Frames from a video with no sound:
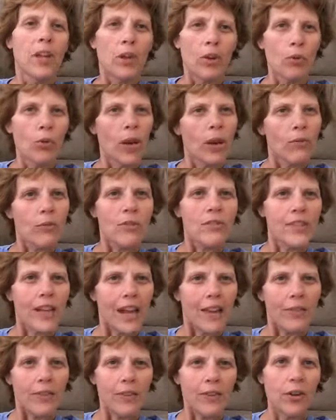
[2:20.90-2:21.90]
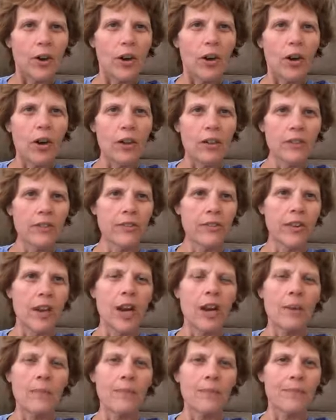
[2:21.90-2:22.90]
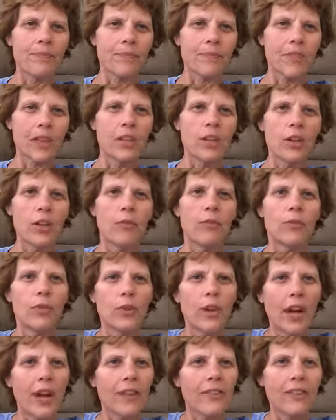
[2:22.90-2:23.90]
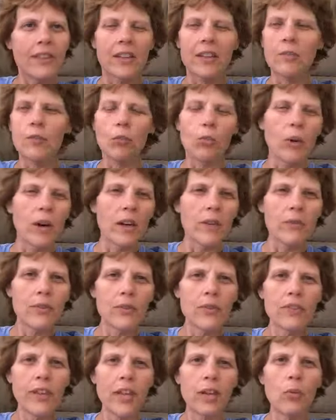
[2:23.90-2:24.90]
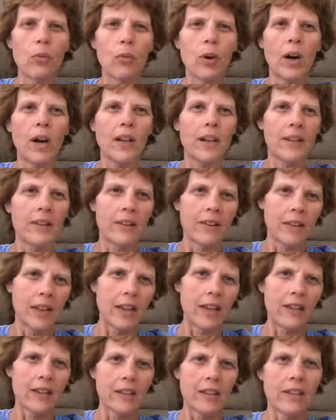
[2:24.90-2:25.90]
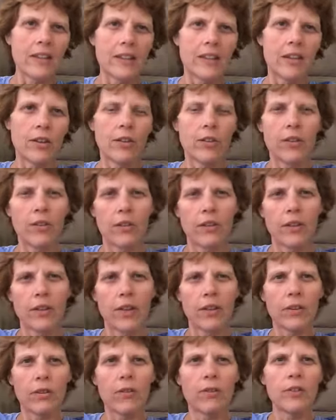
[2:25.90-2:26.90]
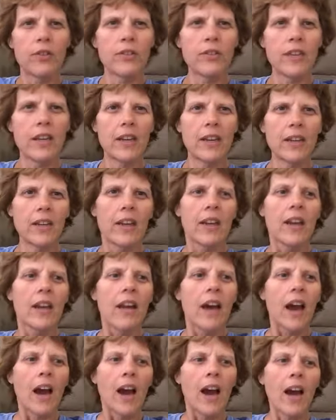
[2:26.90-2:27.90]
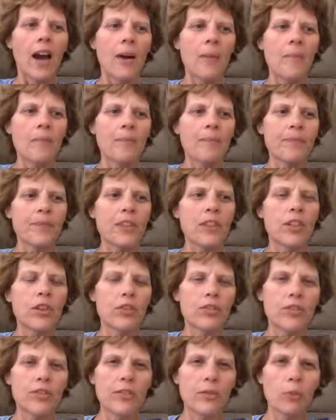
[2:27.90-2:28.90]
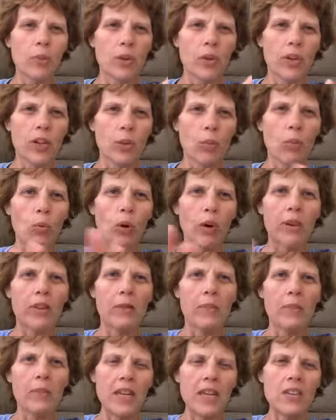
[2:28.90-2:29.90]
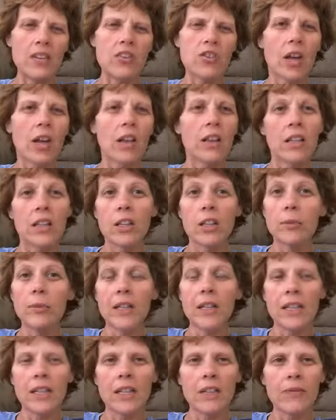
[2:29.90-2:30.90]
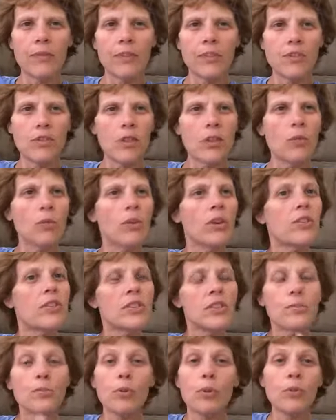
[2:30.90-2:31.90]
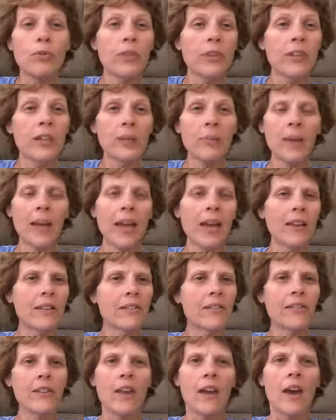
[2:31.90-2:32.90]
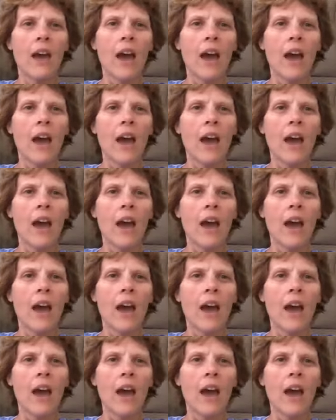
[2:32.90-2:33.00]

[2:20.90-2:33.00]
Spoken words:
whoever's got the dogs, if you guys can, one of you take one and the other of you take, just where you can work them each a little bit individually, where you just proofing commands.